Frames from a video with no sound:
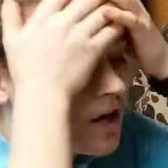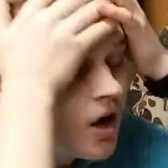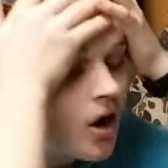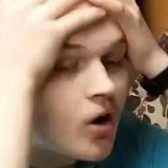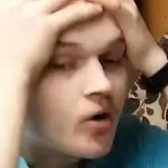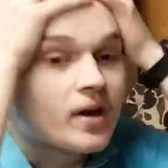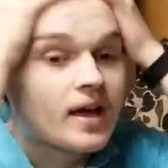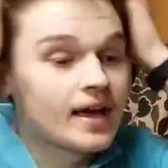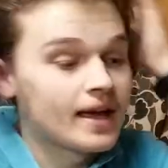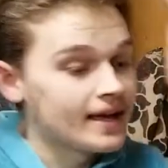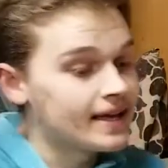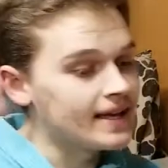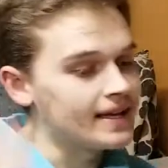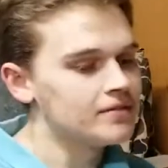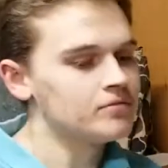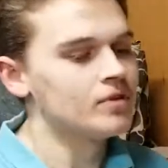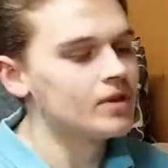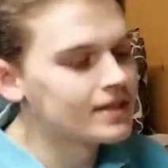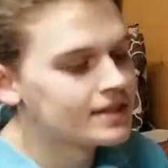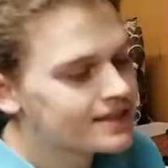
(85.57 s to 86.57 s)
Okay,
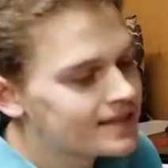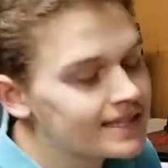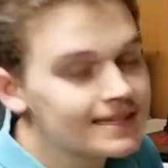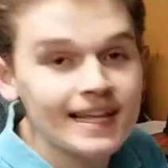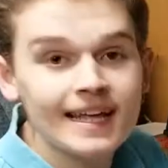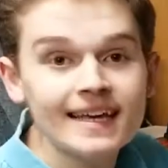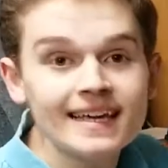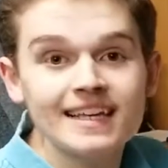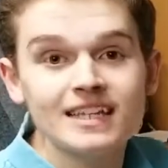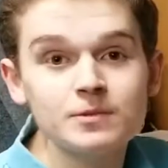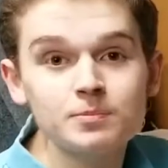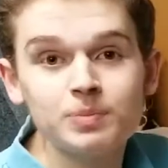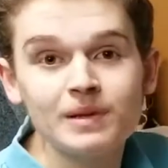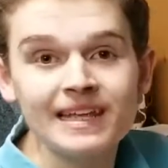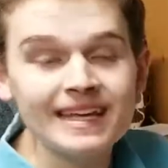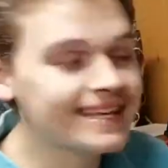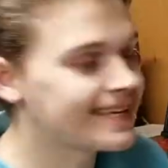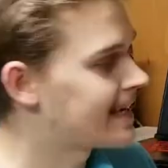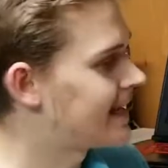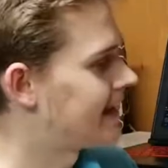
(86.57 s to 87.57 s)
the light is
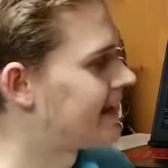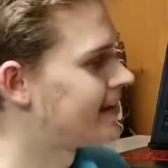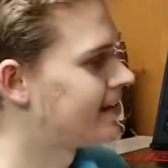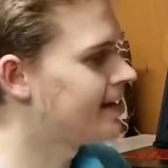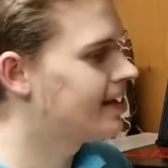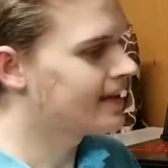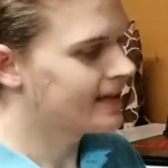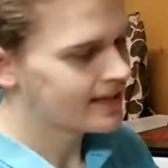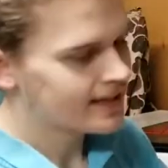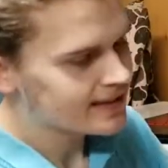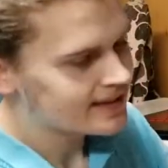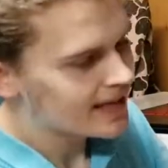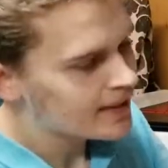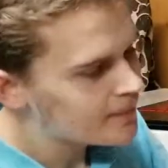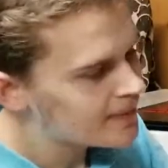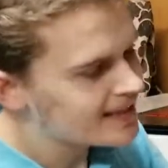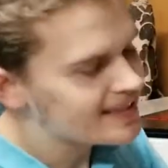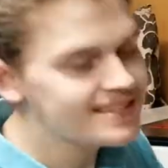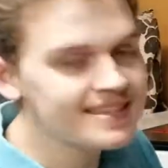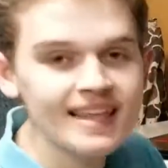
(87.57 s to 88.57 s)
blinking. That
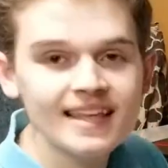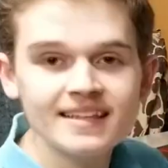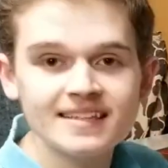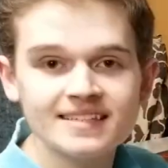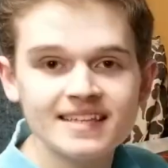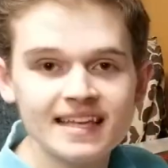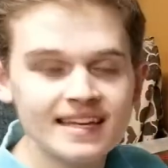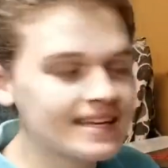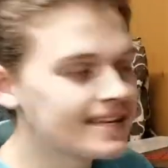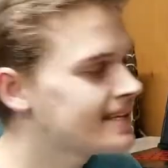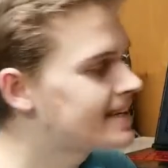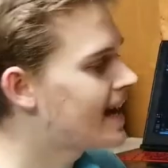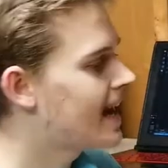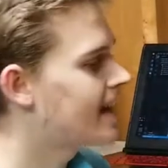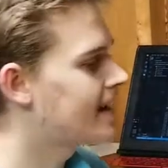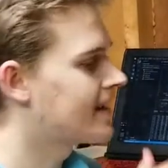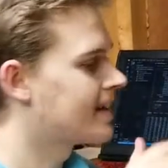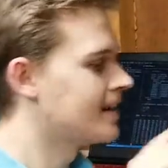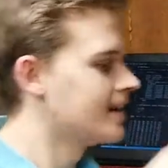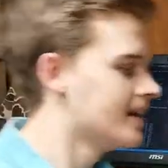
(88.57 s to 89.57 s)
means that it's sending data.